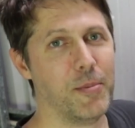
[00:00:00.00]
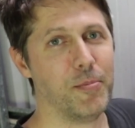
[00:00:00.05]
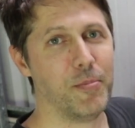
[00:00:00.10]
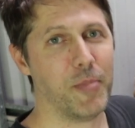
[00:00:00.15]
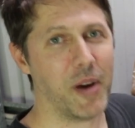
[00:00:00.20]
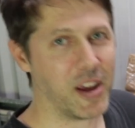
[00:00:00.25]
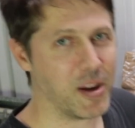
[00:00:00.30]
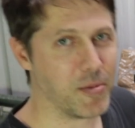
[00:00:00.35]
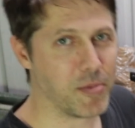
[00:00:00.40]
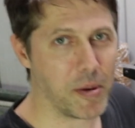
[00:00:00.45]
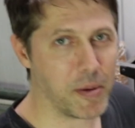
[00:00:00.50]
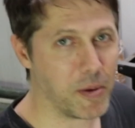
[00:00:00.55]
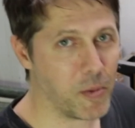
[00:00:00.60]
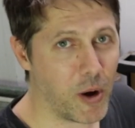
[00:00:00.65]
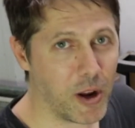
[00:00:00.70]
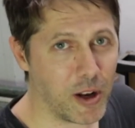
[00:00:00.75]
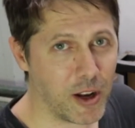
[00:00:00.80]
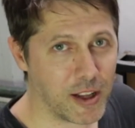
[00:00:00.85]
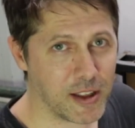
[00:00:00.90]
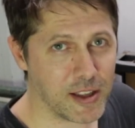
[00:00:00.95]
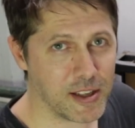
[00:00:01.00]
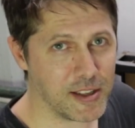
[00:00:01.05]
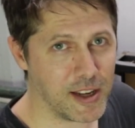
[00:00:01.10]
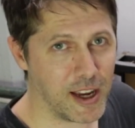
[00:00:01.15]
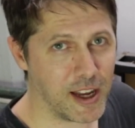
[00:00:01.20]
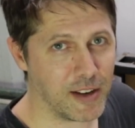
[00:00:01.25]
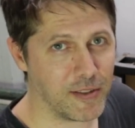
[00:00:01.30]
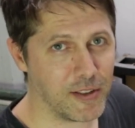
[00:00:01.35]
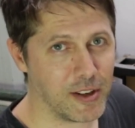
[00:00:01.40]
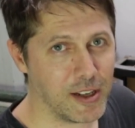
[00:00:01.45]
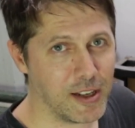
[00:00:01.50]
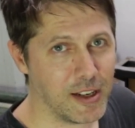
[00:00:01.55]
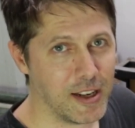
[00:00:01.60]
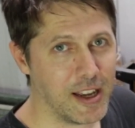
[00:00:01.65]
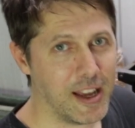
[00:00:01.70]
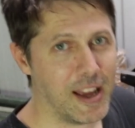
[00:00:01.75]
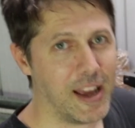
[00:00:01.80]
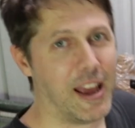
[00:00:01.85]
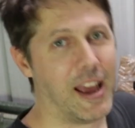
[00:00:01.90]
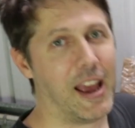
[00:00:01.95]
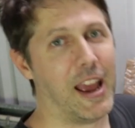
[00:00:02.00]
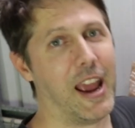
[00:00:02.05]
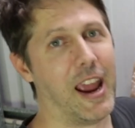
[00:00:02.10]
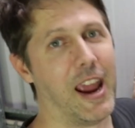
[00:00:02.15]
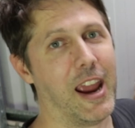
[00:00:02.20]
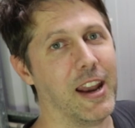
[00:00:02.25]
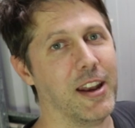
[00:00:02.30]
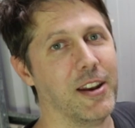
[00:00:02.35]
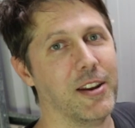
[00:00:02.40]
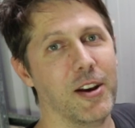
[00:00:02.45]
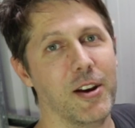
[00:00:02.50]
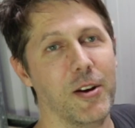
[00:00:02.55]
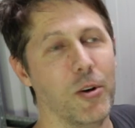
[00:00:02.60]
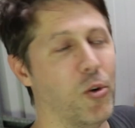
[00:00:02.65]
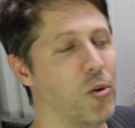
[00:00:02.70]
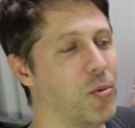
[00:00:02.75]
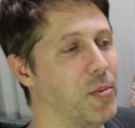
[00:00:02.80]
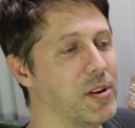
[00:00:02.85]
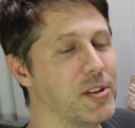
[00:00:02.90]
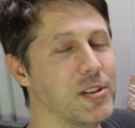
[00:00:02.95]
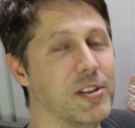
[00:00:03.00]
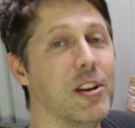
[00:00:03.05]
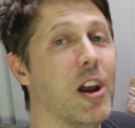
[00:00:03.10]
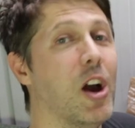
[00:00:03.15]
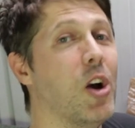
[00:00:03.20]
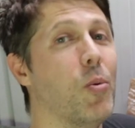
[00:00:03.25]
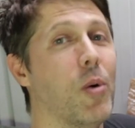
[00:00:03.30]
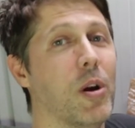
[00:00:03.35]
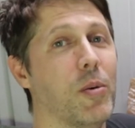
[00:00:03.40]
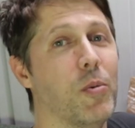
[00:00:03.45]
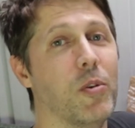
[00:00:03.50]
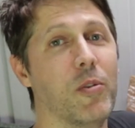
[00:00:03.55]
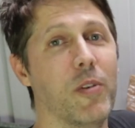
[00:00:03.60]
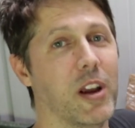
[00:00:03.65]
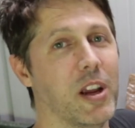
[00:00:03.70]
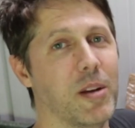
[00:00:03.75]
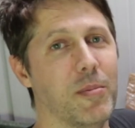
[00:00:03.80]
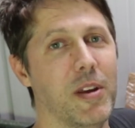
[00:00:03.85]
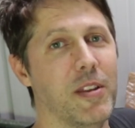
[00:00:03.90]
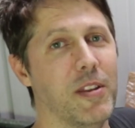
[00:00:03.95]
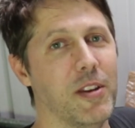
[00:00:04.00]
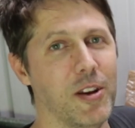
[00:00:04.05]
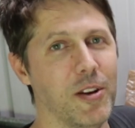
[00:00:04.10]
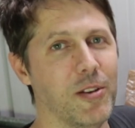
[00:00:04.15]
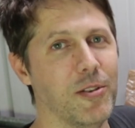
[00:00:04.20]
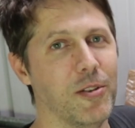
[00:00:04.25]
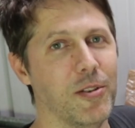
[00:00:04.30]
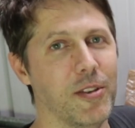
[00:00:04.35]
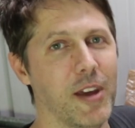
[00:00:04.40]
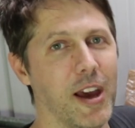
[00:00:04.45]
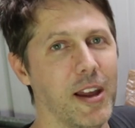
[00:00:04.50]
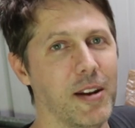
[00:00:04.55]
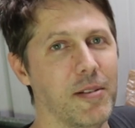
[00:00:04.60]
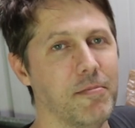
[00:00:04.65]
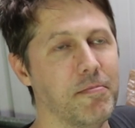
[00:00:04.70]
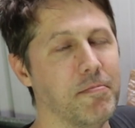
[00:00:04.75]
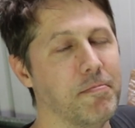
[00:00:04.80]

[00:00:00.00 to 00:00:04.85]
But you probably won't like the sound of it, and almost no one will recommend that you do that.